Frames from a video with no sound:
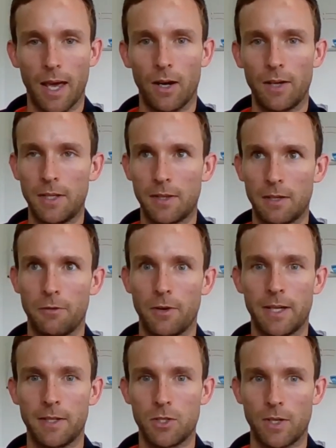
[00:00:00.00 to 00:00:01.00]
And I think that if
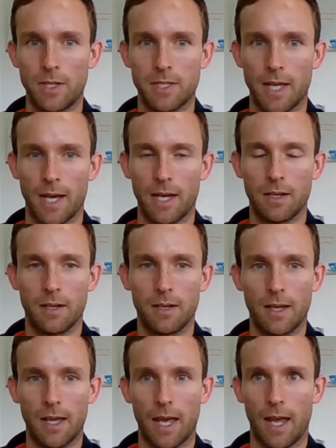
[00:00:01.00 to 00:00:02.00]
I can address that,
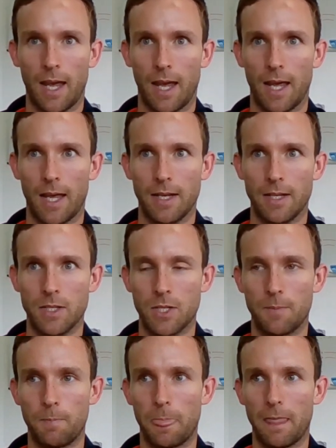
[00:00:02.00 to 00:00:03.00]

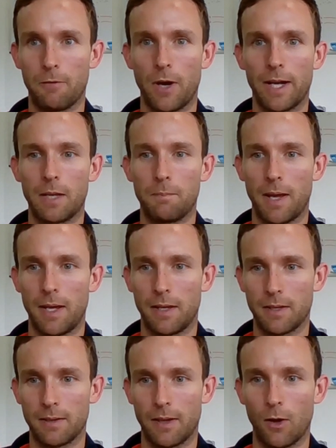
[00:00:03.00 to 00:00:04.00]
and if I can
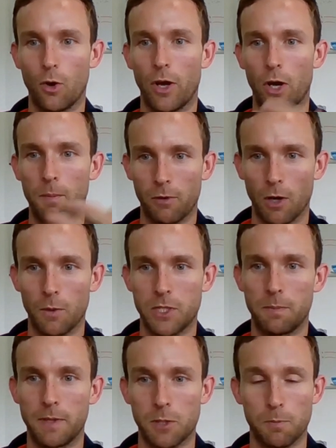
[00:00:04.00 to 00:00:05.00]
make or help
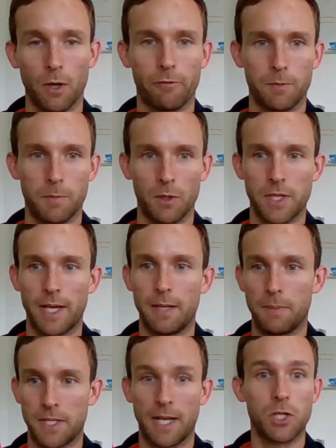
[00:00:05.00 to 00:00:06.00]
growers to be as profitable as
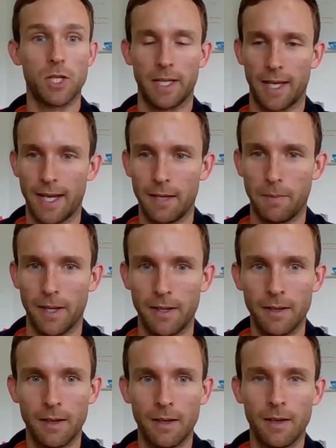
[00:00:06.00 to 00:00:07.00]
they potentially can
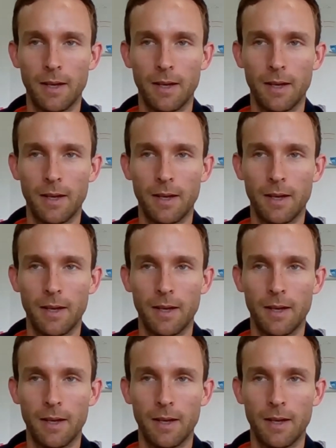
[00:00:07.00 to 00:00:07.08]
be,